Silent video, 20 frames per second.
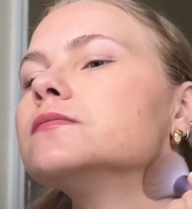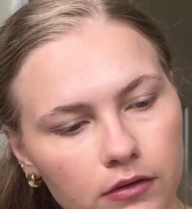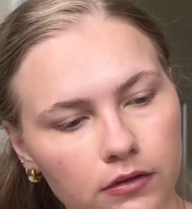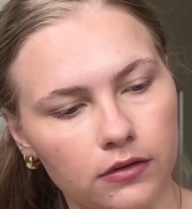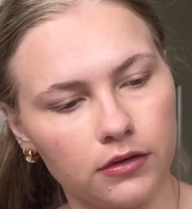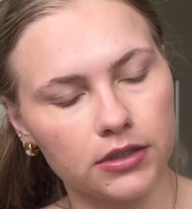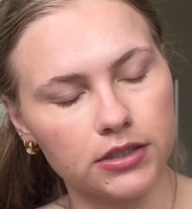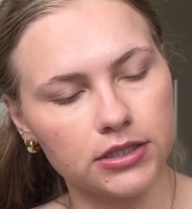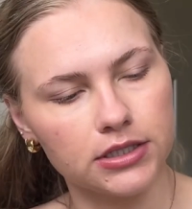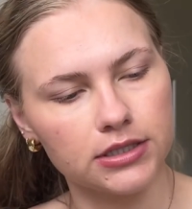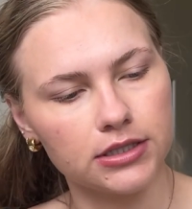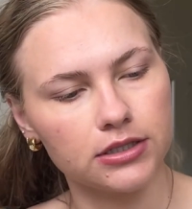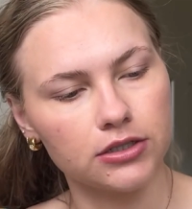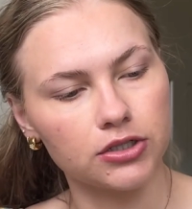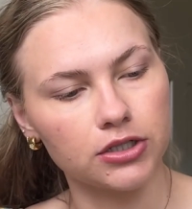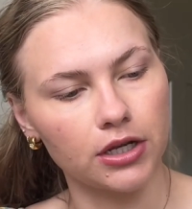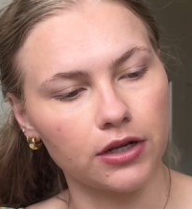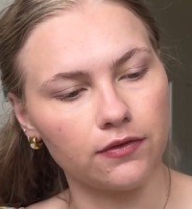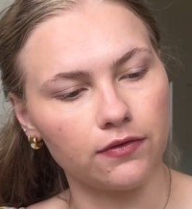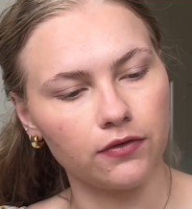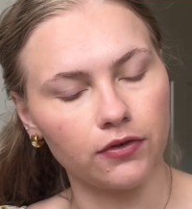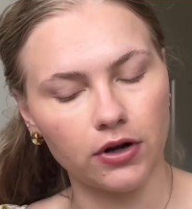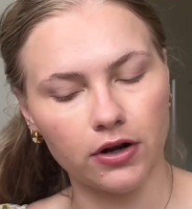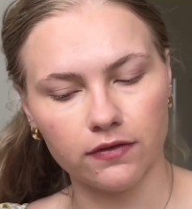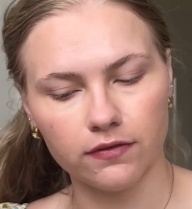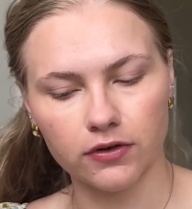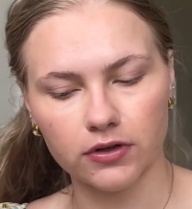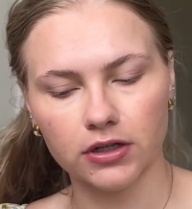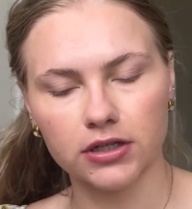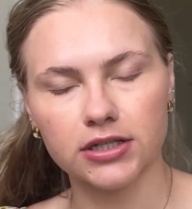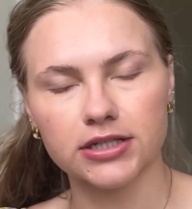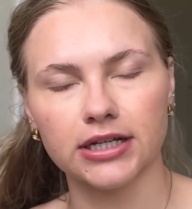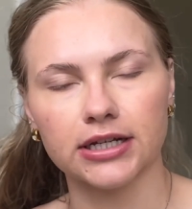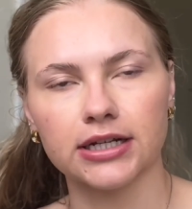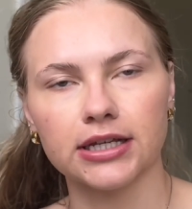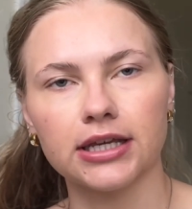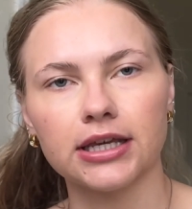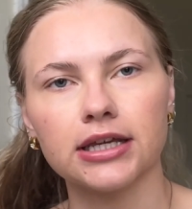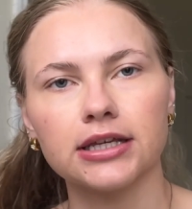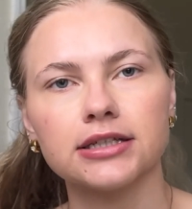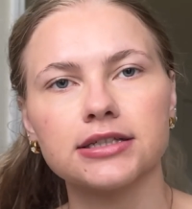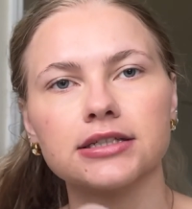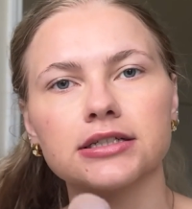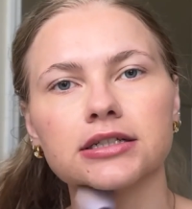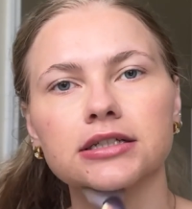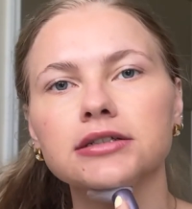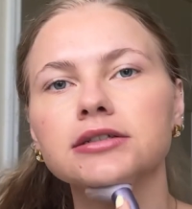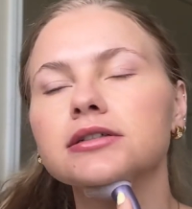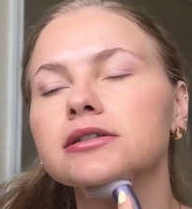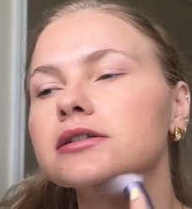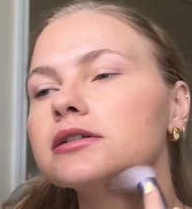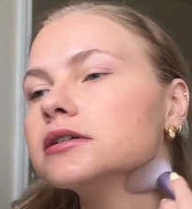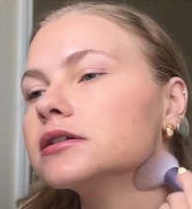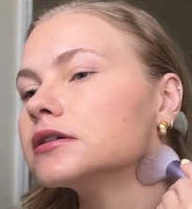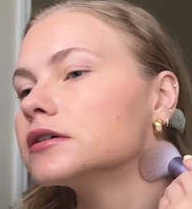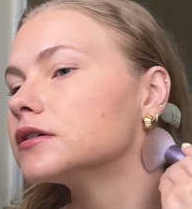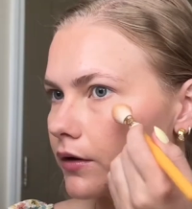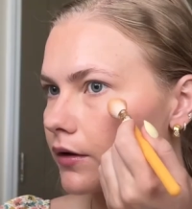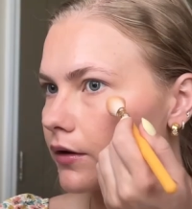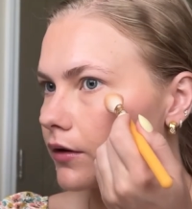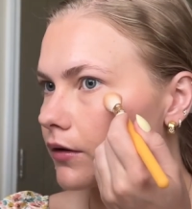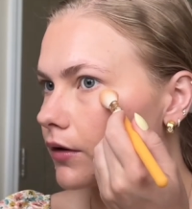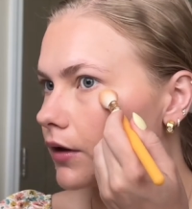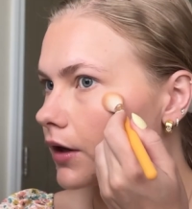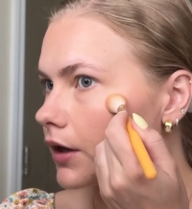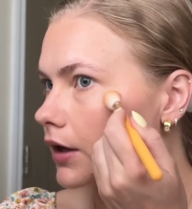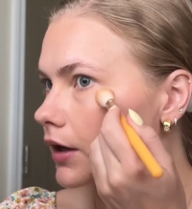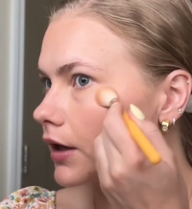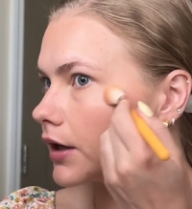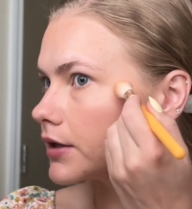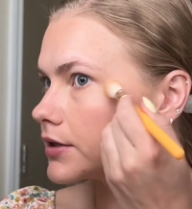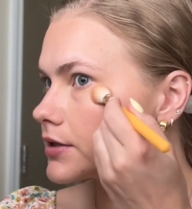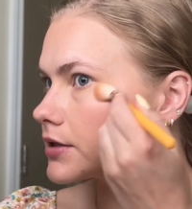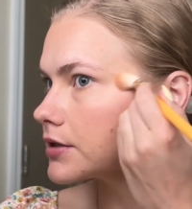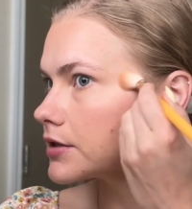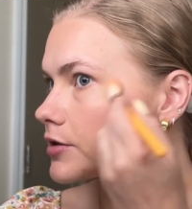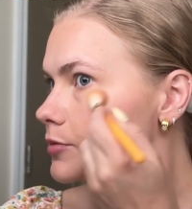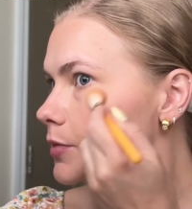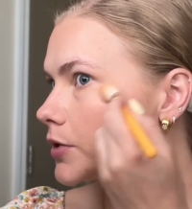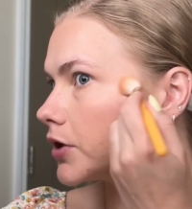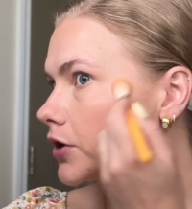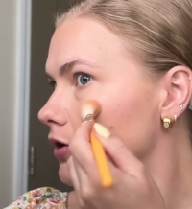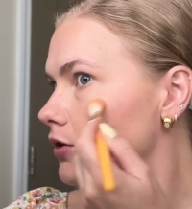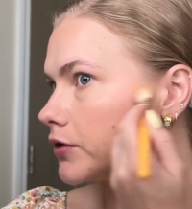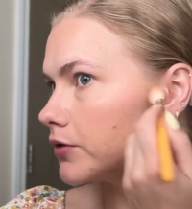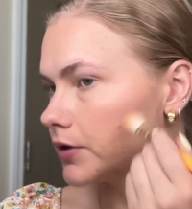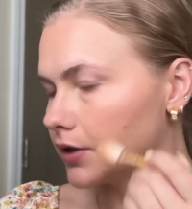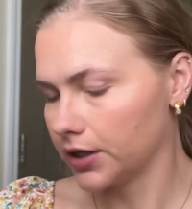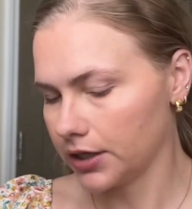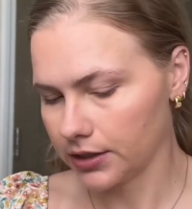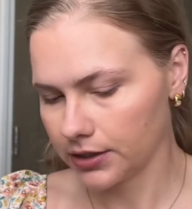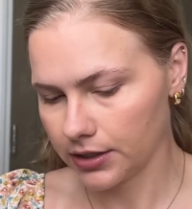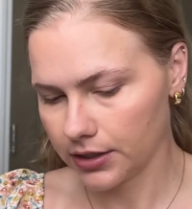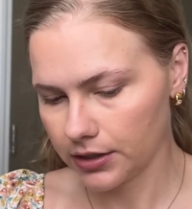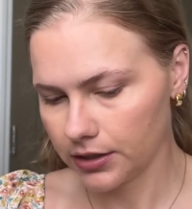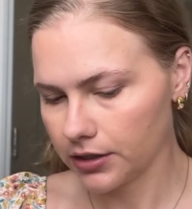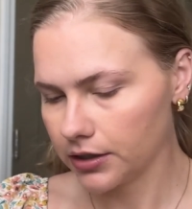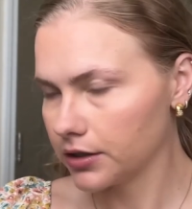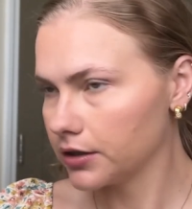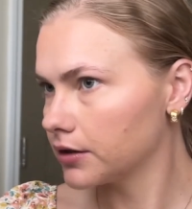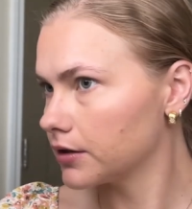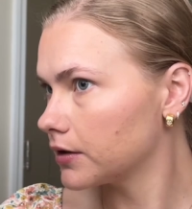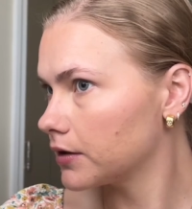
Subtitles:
This is the shade Forever Sun Kissed. Okay, Essence Pure Nude Highlighter.